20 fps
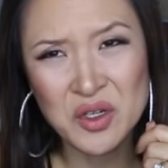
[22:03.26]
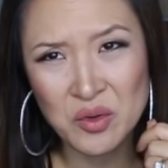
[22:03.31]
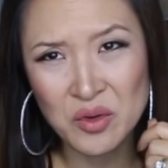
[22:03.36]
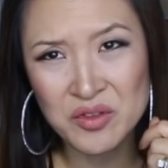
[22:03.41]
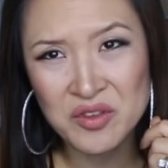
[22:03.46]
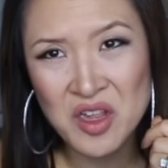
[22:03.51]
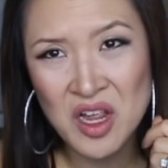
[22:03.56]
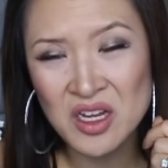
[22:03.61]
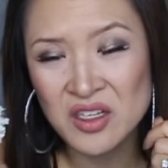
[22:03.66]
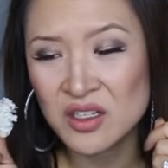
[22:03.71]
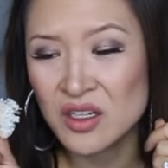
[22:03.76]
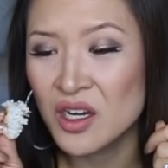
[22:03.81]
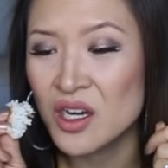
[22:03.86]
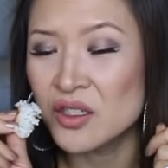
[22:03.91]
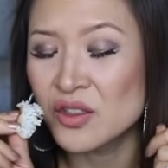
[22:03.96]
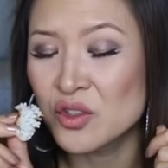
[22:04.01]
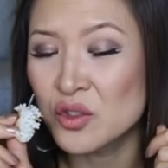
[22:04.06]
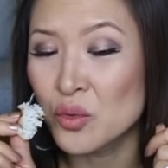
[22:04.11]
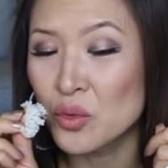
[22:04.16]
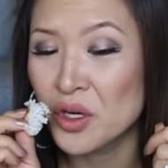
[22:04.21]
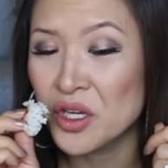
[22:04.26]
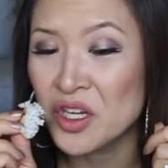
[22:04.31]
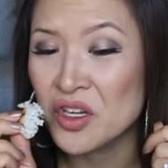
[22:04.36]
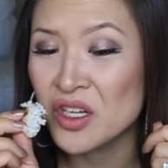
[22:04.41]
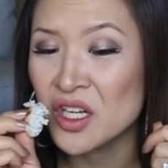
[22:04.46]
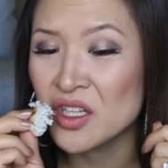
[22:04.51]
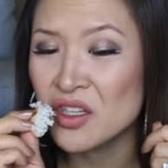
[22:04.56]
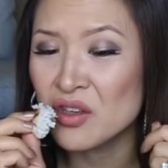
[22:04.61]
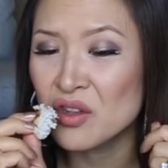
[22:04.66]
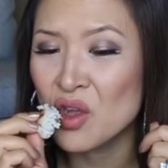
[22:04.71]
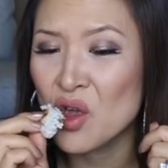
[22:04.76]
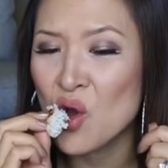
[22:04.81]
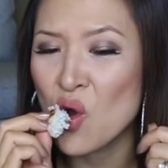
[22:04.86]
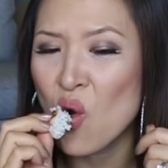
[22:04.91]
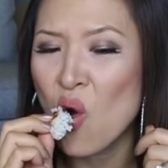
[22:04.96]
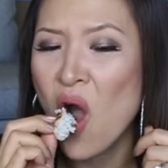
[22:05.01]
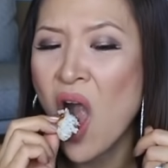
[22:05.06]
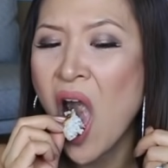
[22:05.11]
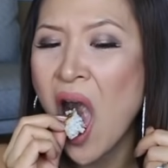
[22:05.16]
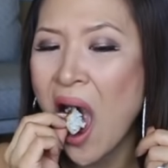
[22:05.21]
it won't taste good. So what you need to do
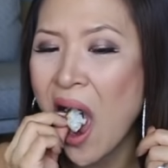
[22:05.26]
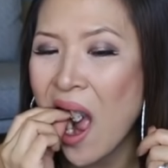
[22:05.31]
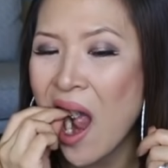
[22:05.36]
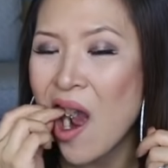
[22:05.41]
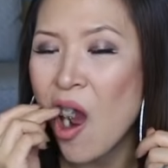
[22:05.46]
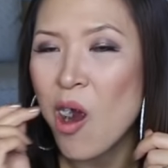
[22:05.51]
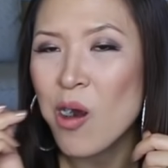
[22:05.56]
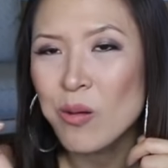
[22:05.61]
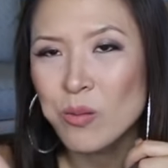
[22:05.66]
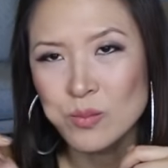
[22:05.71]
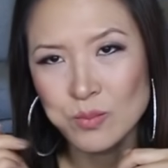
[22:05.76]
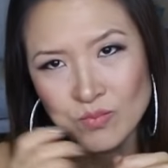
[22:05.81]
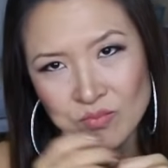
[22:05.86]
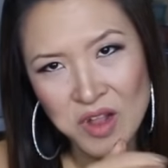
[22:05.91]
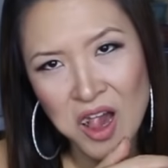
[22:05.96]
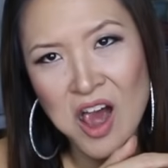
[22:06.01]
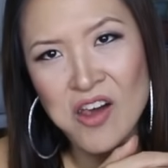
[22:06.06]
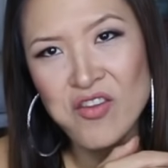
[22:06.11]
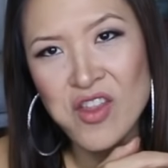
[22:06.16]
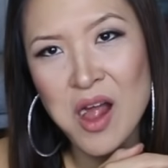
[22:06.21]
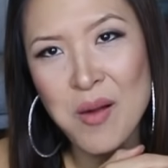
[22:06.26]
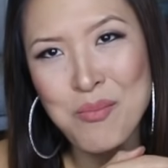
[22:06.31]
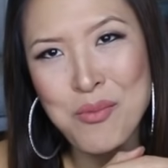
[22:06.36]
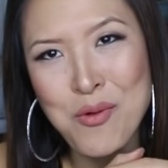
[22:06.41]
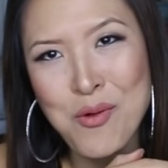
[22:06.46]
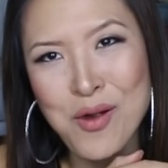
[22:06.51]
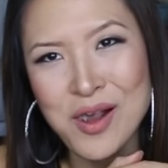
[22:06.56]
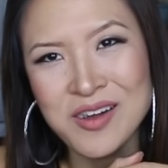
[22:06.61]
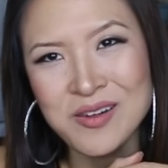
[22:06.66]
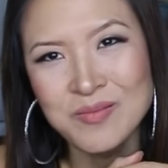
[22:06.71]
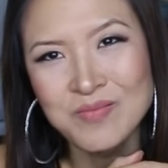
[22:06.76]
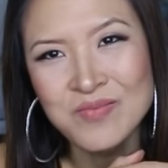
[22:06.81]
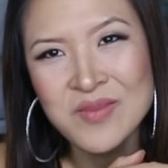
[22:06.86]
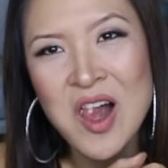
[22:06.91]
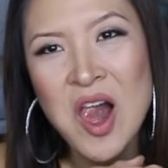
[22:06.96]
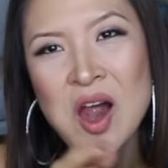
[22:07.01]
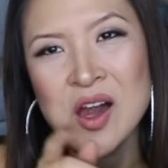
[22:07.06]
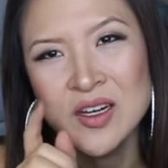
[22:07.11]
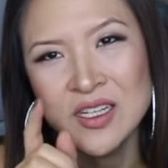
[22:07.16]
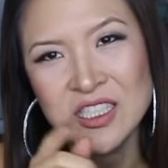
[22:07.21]
at that point
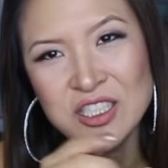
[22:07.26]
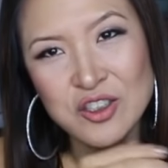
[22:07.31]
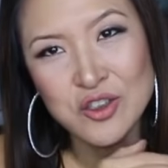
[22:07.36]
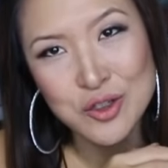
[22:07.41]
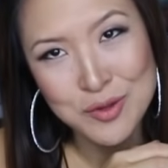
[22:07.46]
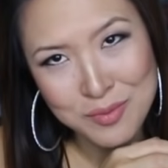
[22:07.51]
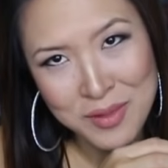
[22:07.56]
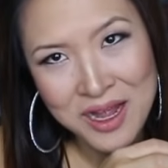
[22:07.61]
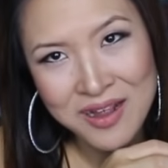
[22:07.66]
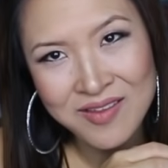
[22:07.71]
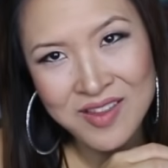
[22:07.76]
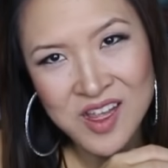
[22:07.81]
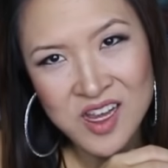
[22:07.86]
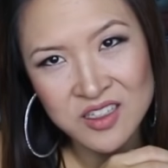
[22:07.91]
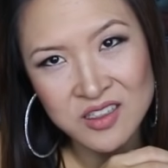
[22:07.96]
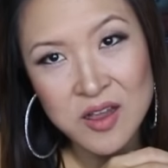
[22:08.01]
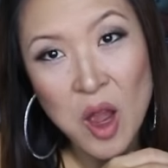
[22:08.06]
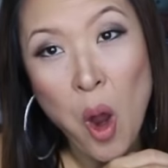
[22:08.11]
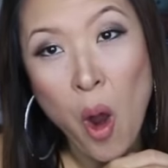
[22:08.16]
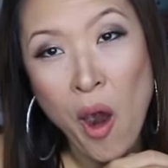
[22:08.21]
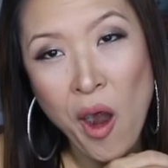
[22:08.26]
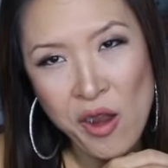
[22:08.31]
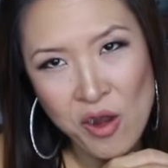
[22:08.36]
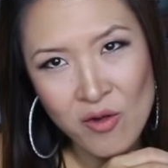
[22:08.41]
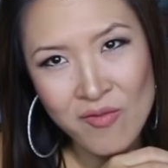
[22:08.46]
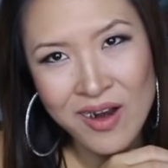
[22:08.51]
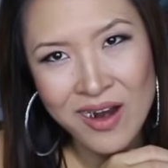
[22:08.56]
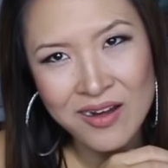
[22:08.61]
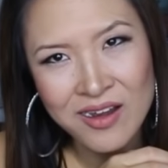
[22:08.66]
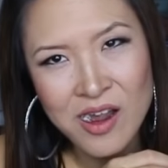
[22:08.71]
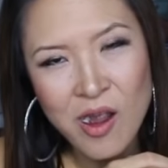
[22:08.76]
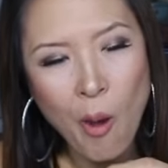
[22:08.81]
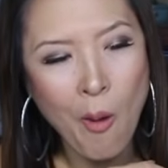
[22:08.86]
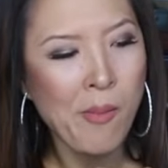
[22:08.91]
is to make this. Are you ready?